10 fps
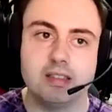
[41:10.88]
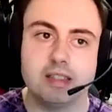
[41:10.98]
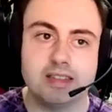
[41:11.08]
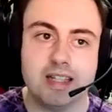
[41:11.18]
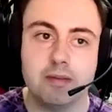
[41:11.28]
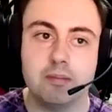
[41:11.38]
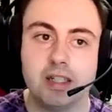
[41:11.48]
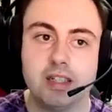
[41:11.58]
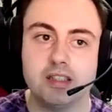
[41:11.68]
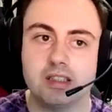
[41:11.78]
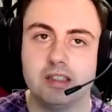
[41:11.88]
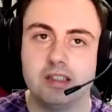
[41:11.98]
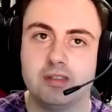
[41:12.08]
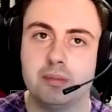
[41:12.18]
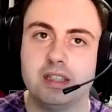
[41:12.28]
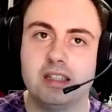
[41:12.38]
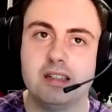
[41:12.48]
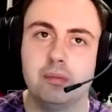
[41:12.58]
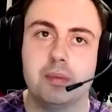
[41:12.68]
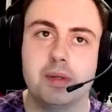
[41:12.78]
the same beach. You remember
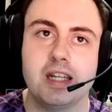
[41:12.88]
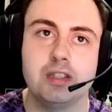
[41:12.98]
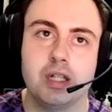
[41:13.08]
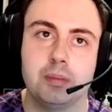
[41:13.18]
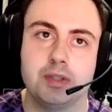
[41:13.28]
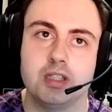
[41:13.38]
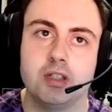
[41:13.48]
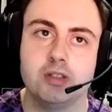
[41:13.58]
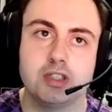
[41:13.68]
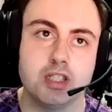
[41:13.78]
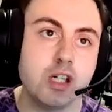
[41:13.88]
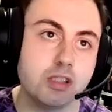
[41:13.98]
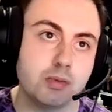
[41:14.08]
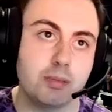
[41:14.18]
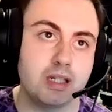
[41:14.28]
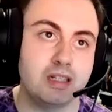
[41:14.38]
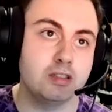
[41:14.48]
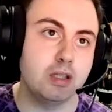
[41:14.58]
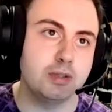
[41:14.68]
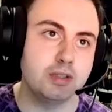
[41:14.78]
the Weeping Angel episode, the start of the Weeping
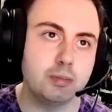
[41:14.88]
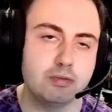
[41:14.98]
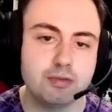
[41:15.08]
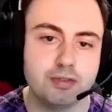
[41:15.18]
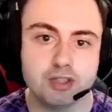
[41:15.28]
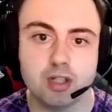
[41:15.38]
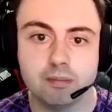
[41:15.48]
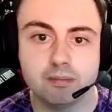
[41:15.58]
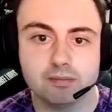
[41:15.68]
Angel episode with River Song.